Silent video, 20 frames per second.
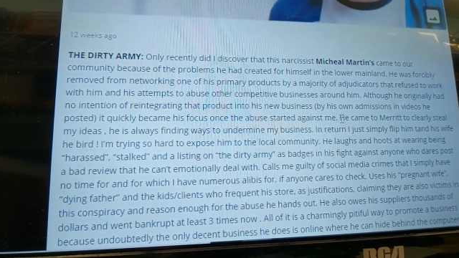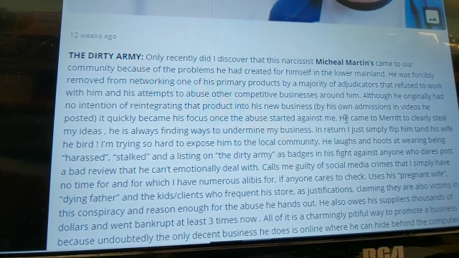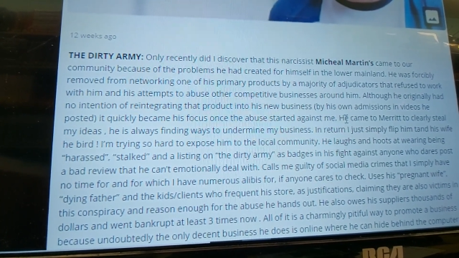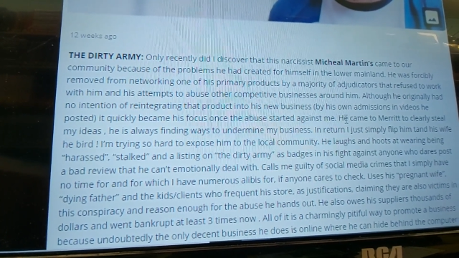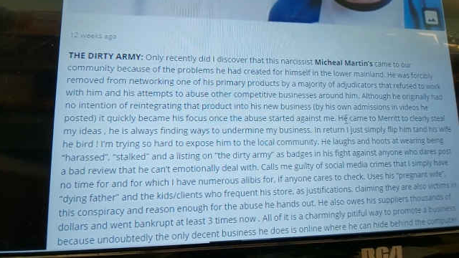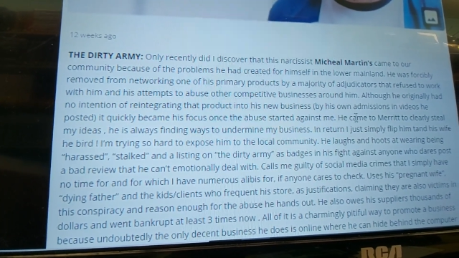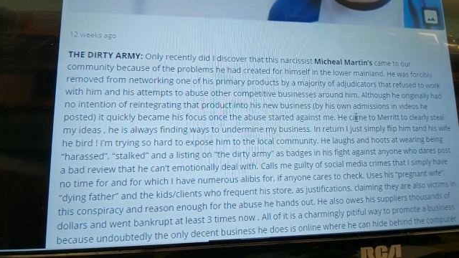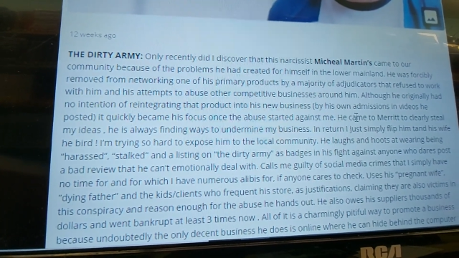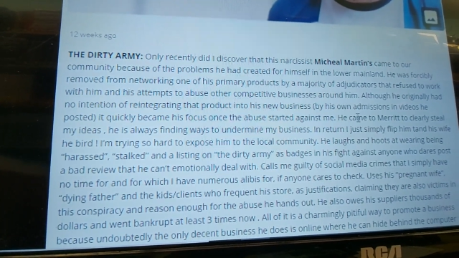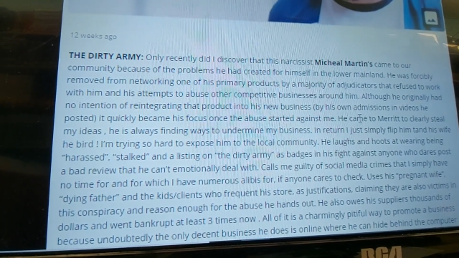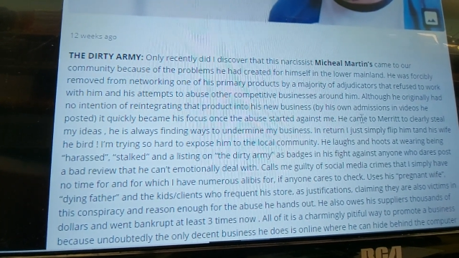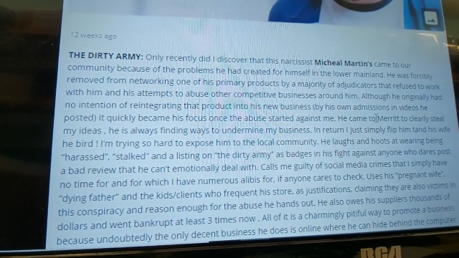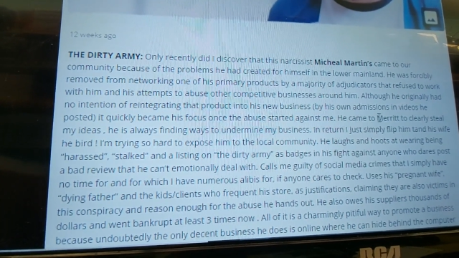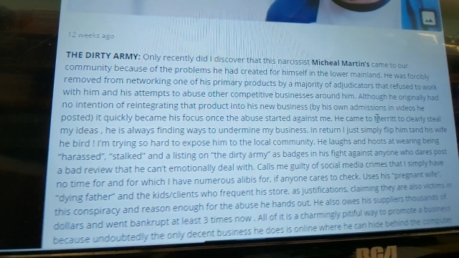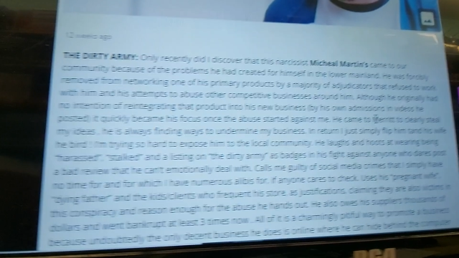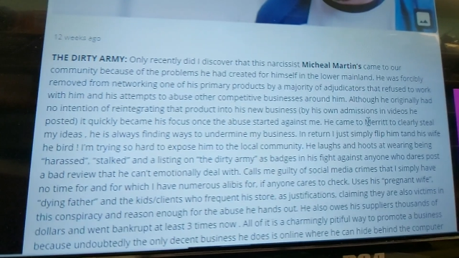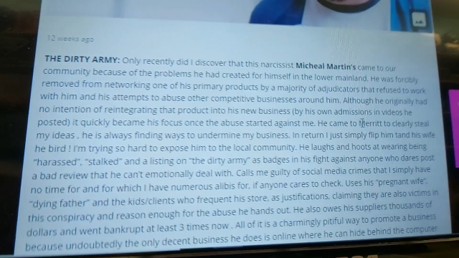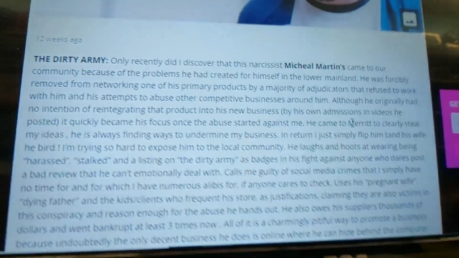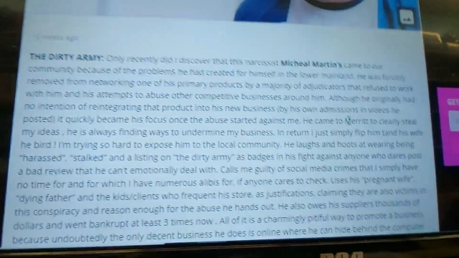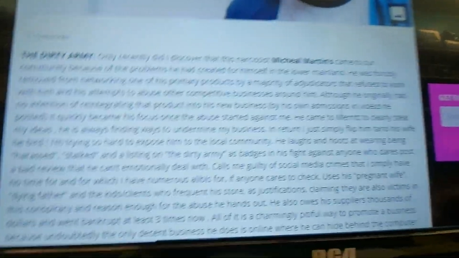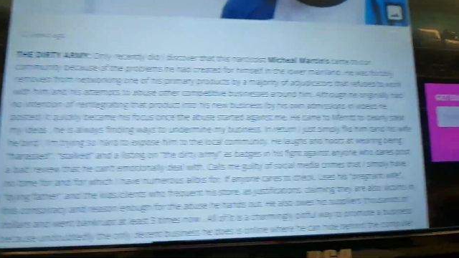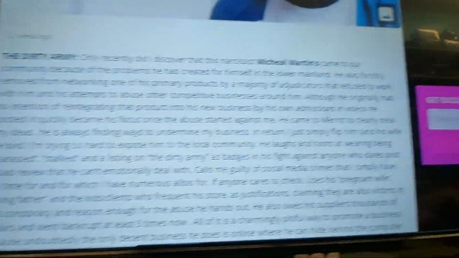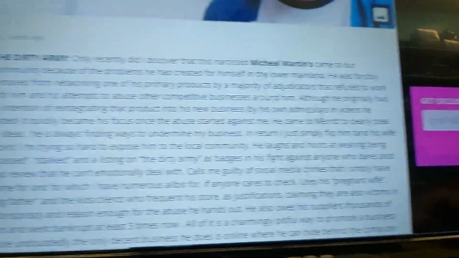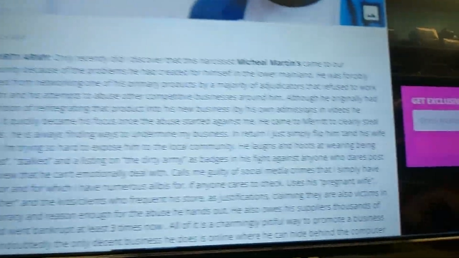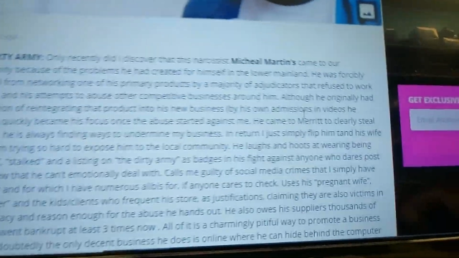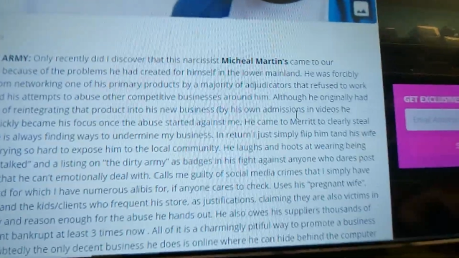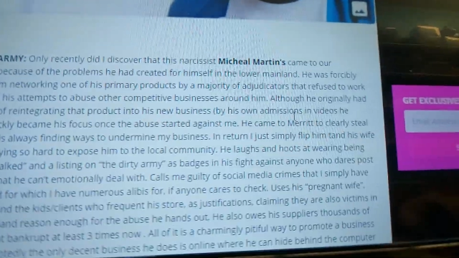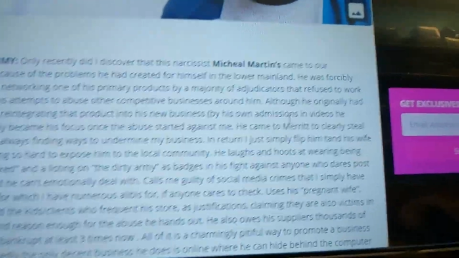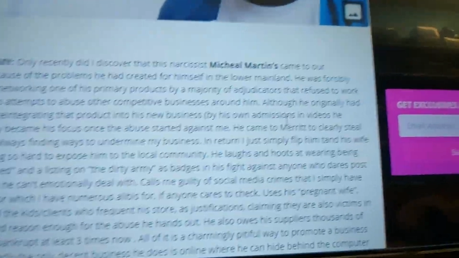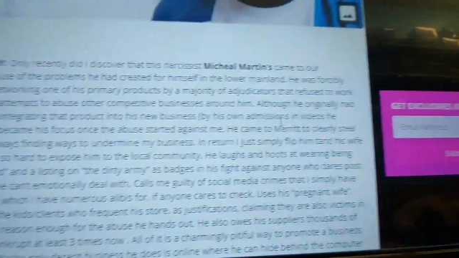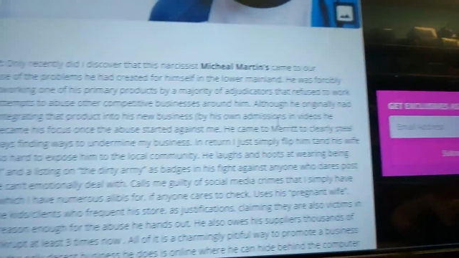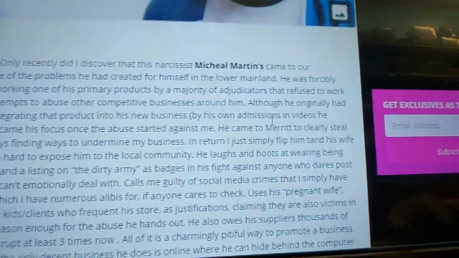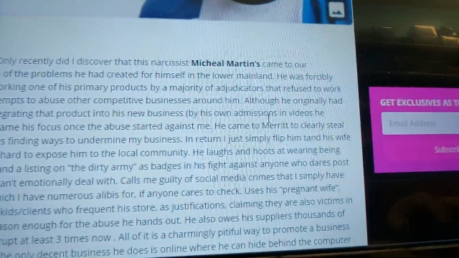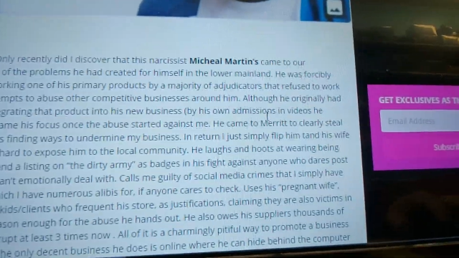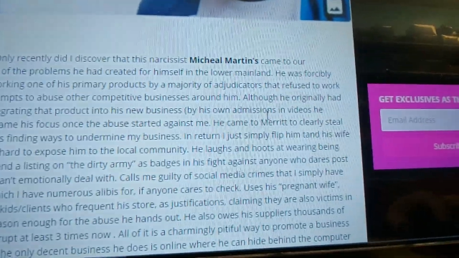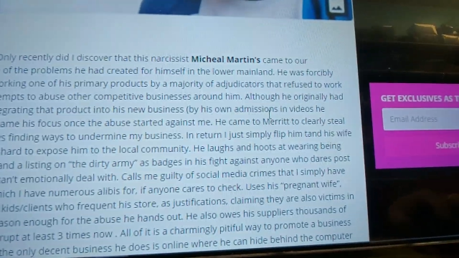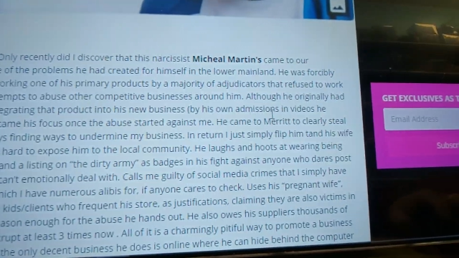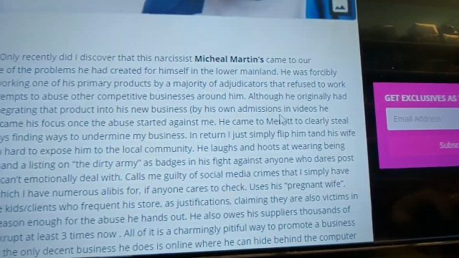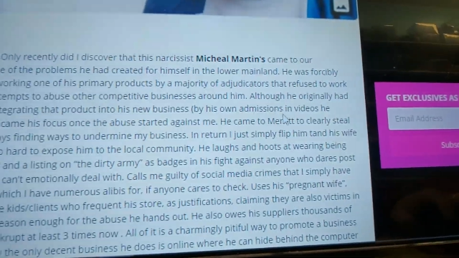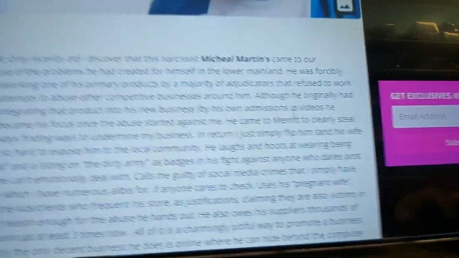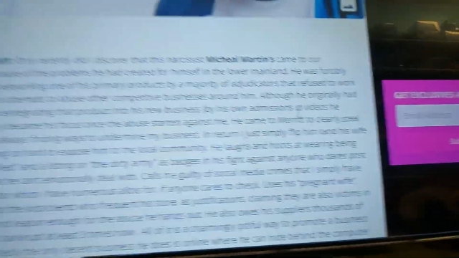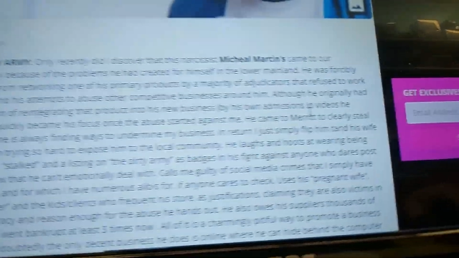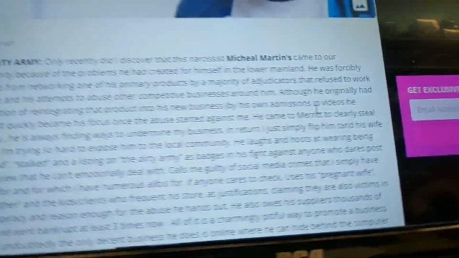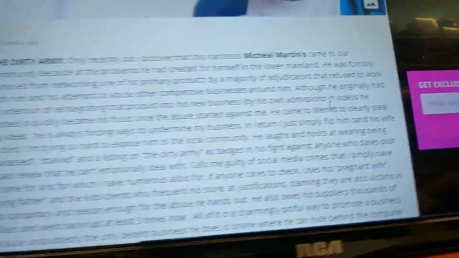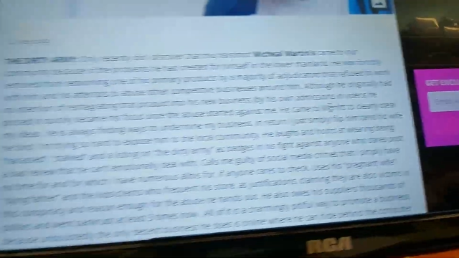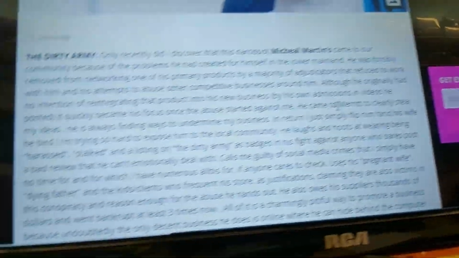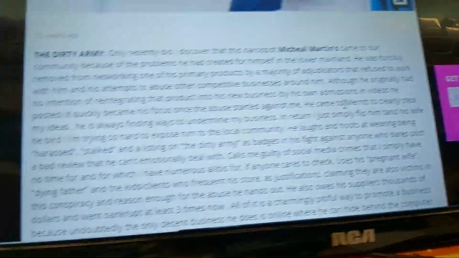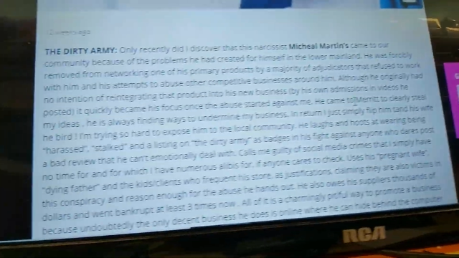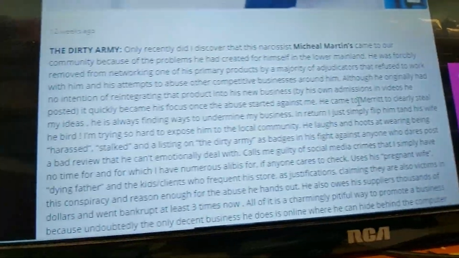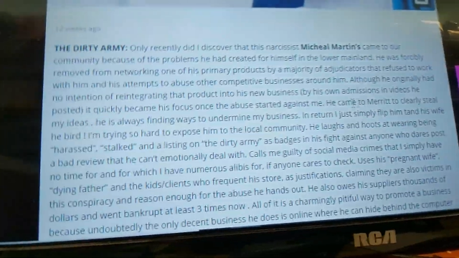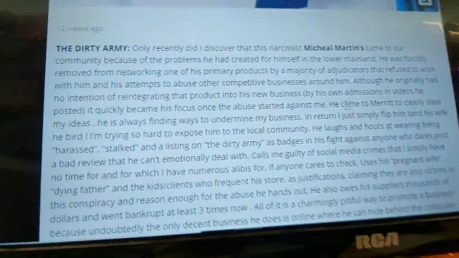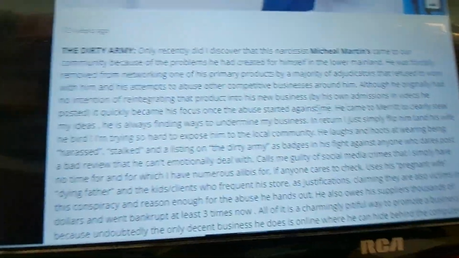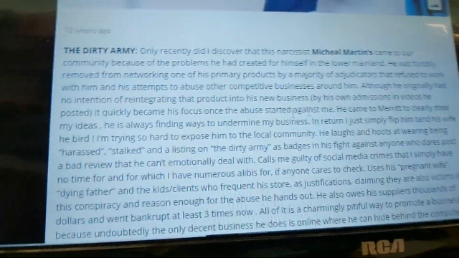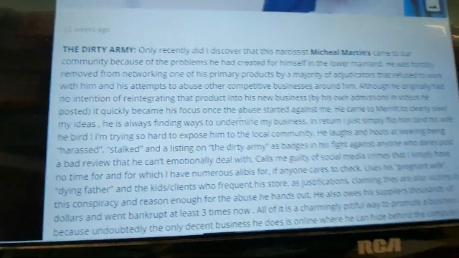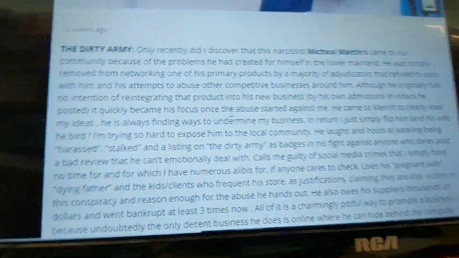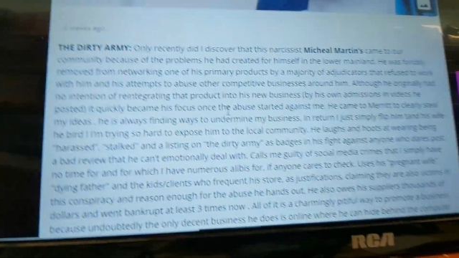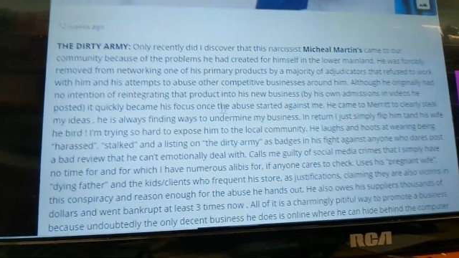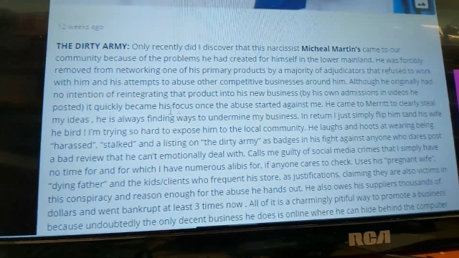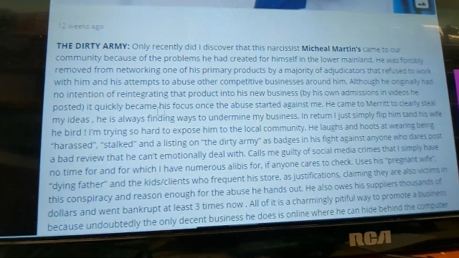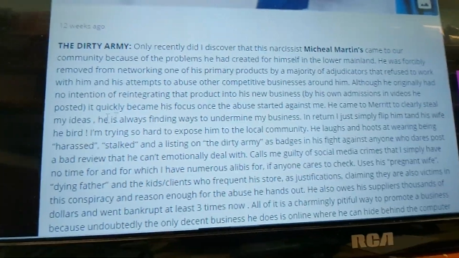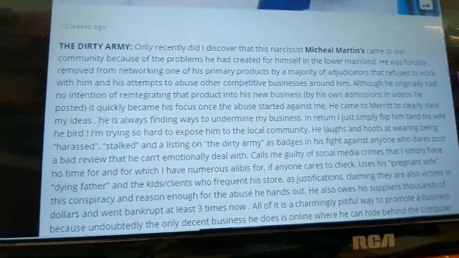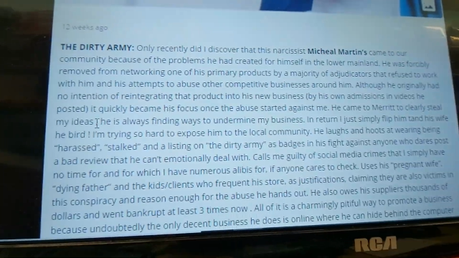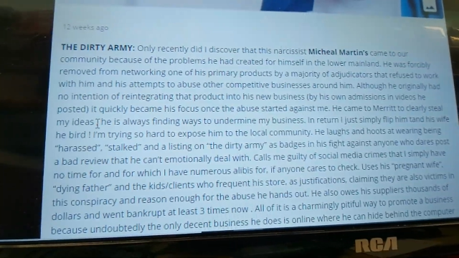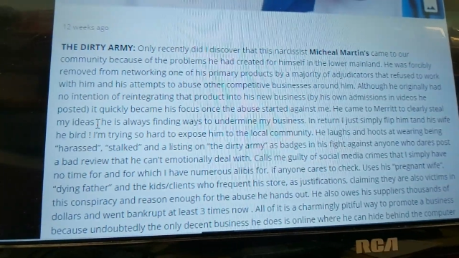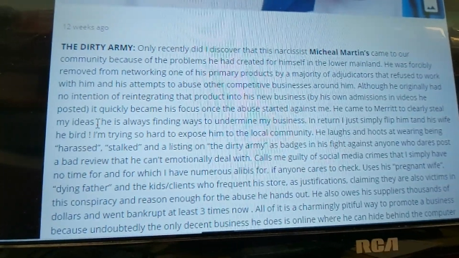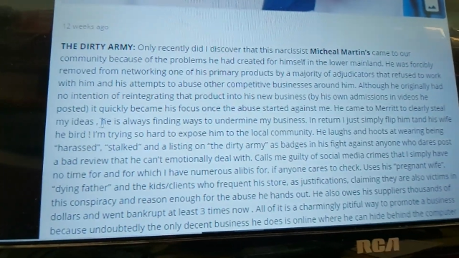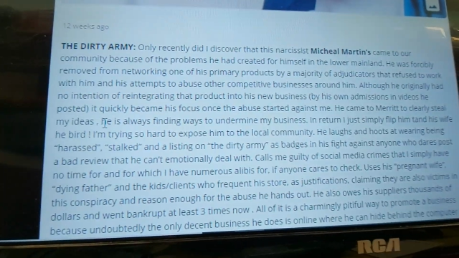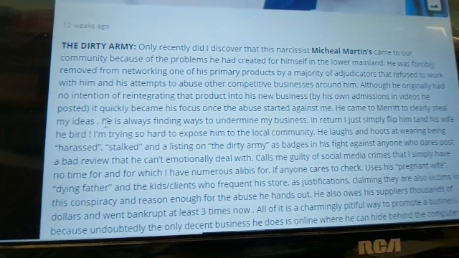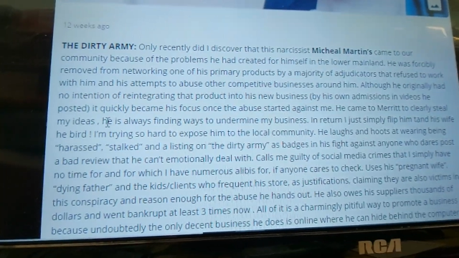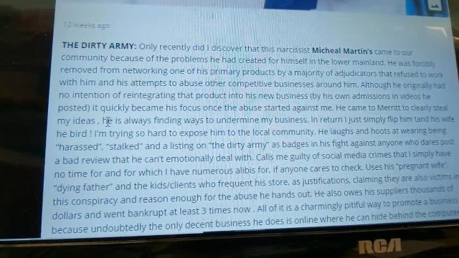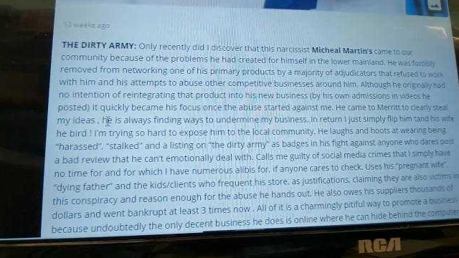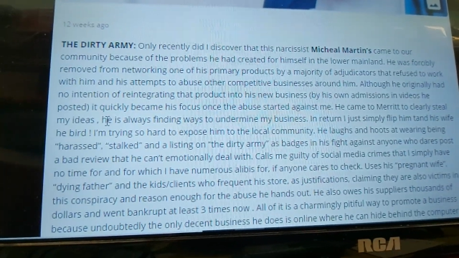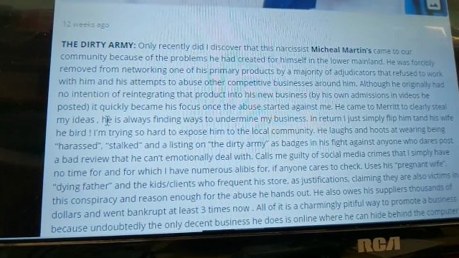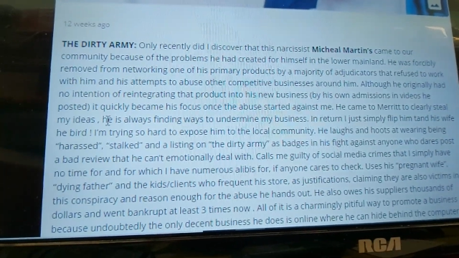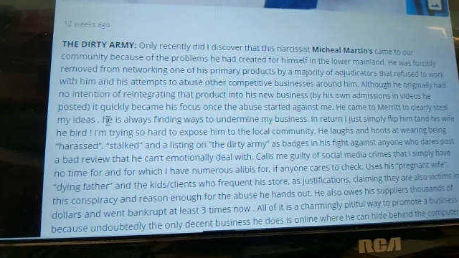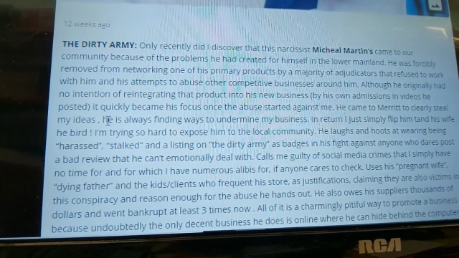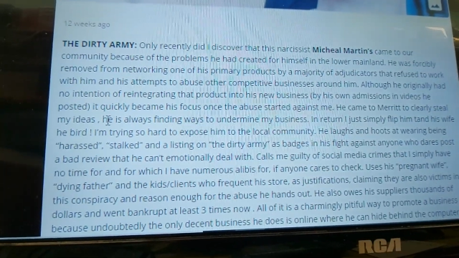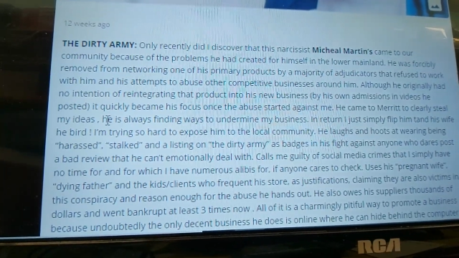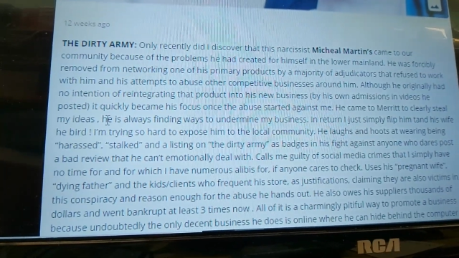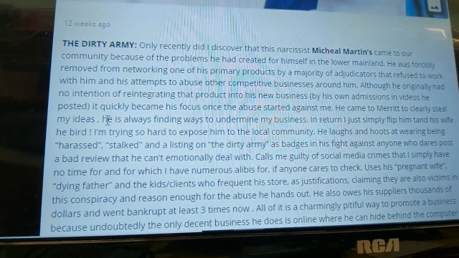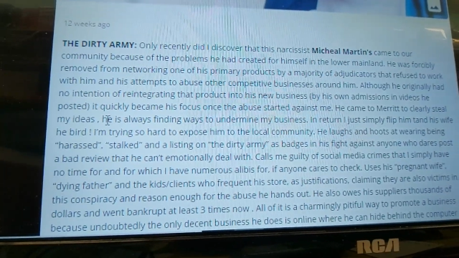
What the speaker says: (no speaker visible)